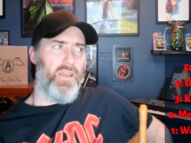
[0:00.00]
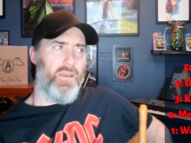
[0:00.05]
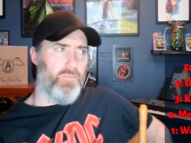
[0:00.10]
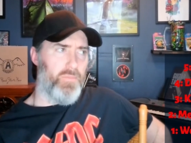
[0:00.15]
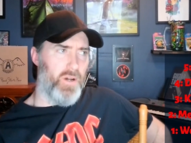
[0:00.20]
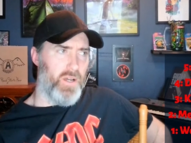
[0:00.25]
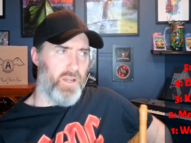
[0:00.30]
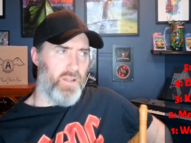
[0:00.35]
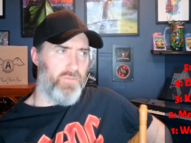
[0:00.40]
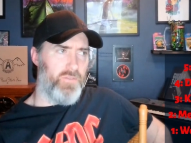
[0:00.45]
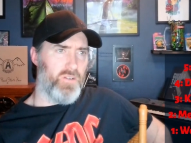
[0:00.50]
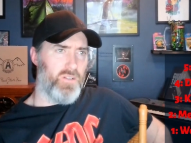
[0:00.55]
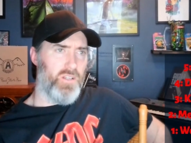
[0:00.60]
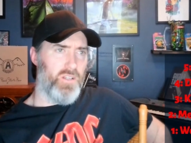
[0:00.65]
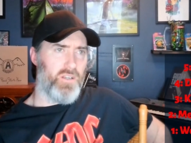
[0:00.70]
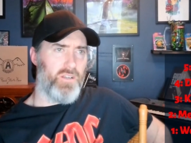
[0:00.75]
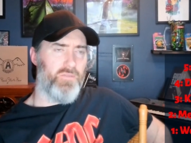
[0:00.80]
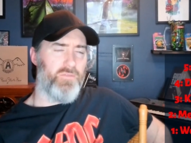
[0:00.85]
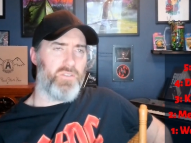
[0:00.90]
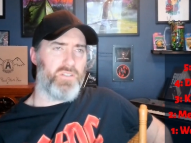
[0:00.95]
But if you're
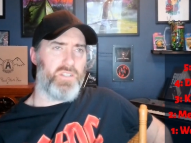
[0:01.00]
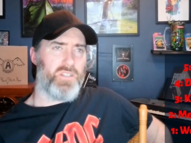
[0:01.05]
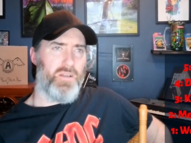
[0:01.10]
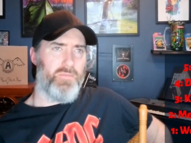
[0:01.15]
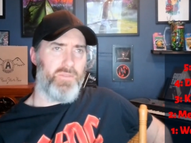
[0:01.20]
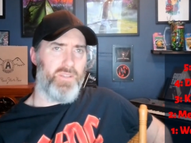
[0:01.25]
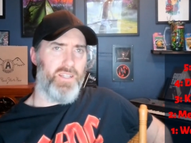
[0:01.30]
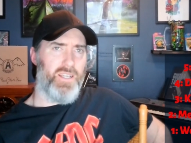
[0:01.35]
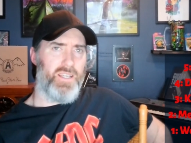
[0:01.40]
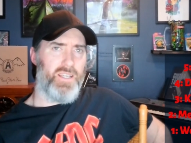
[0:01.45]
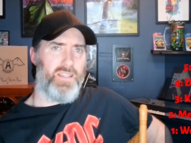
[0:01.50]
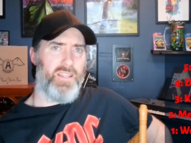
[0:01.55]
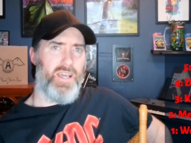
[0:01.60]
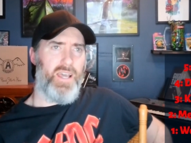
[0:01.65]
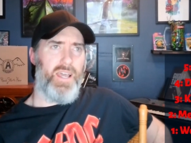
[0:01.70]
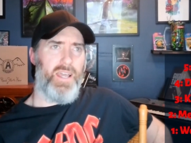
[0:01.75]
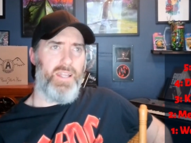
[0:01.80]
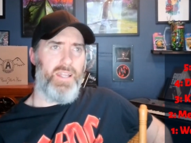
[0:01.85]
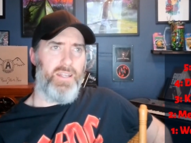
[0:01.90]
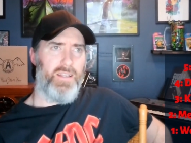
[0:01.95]
looking for something like
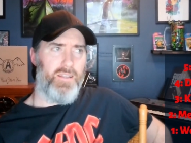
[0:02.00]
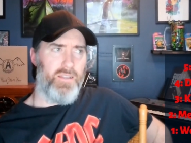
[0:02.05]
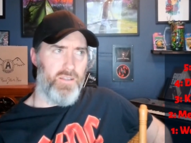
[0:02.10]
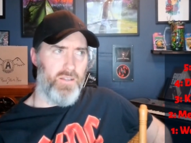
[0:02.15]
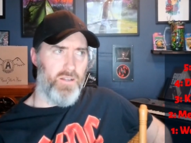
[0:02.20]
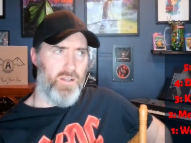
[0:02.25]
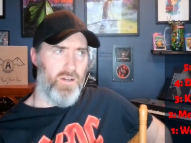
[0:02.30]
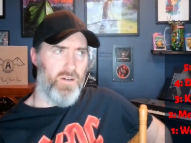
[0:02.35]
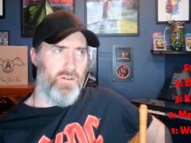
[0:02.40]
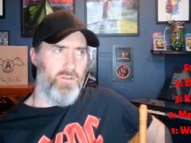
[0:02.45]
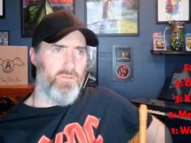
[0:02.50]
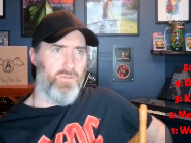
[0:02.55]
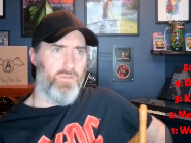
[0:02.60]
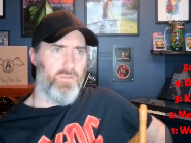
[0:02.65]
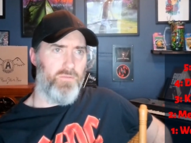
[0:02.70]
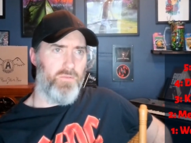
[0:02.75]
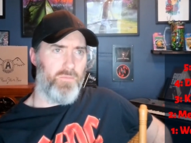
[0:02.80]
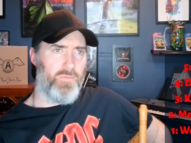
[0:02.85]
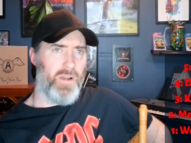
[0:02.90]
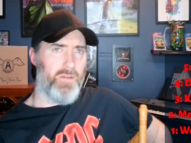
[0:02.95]
that,
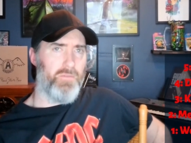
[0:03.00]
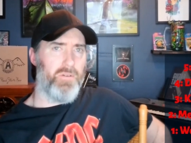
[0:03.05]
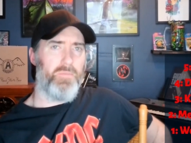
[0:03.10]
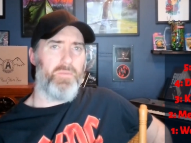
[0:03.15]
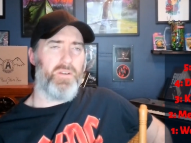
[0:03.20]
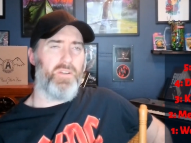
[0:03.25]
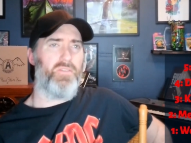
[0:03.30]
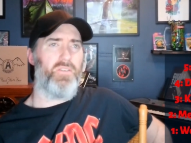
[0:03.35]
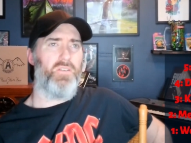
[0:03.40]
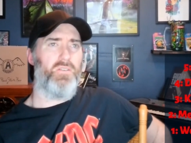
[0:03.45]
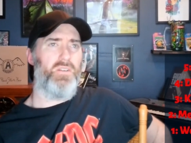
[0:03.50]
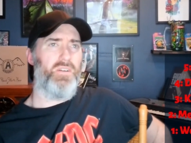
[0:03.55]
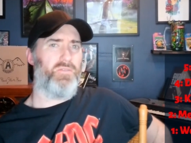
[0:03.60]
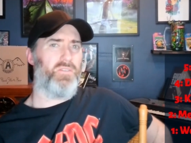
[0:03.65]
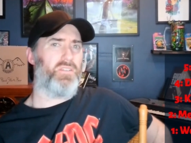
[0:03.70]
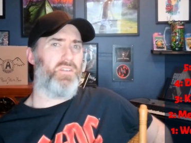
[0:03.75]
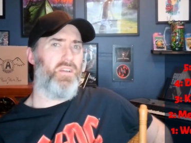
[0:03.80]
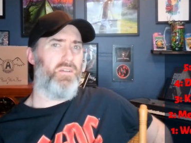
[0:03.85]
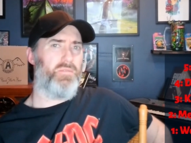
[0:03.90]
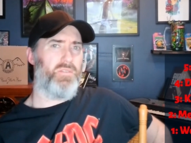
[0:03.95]
we'll probably put a few
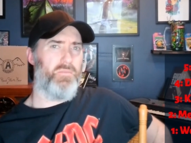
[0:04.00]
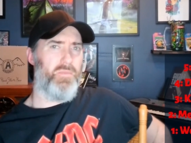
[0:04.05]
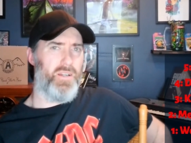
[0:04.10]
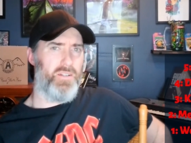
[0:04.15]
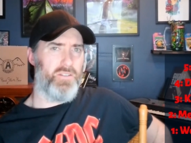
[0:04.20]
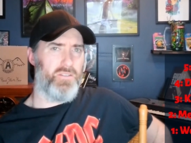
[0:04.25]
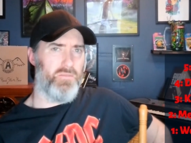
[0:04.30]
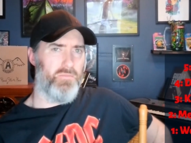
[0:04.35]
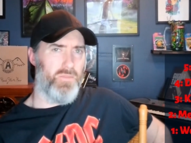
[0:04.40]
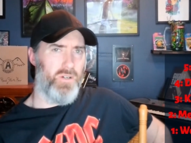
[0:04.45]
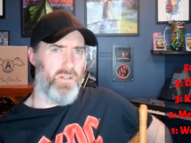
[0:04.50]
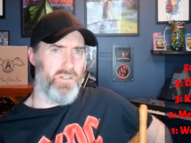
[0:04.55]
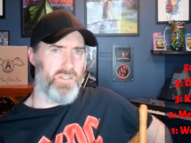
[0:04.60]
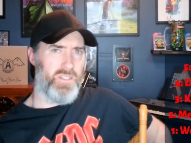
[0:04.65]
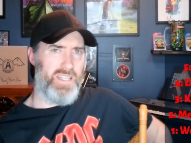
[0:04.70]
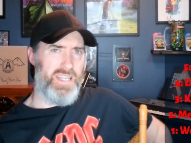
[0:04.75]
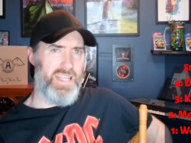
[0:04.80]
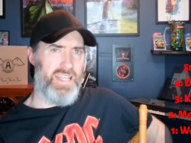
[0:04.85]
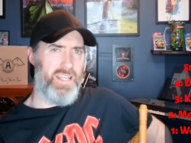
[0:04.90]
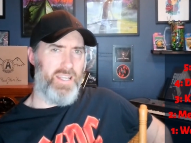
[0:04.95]
different types of medicine
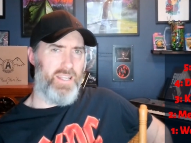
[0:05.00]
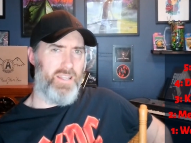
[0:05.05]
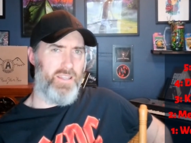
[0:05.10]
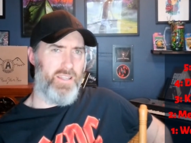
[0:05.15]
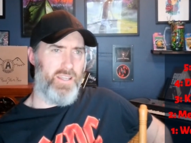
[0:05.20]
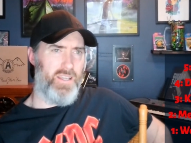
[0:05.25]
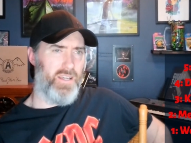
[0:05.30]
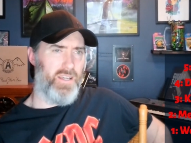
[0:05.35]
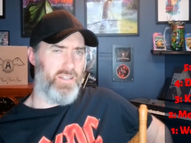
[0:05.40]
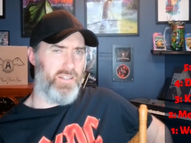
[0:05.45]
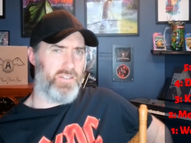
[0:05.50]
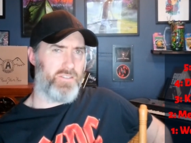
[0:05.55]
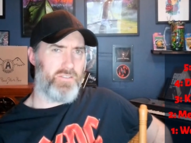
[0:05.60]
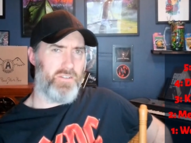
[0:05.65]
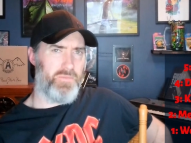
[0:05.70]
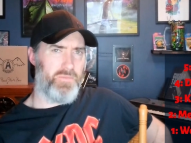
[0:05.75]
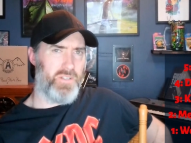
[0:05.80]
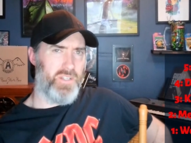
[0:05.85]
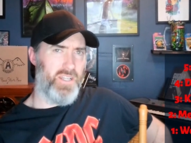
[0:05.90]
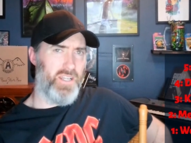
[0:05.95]
balls in the
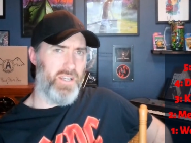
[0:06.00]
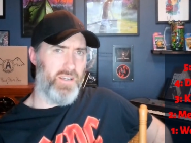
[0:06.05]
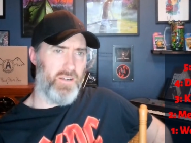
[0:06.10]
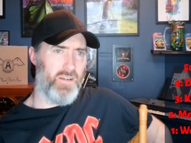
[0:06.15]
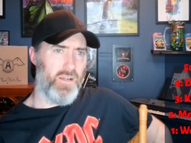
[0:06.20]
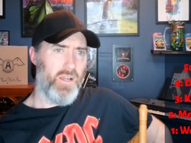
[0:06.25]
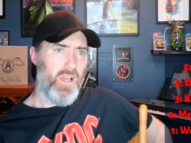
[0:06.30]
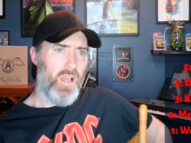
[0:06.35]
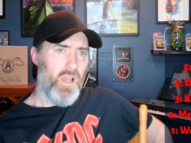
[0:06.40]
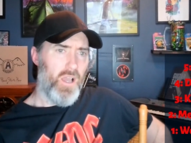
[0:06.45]
description here.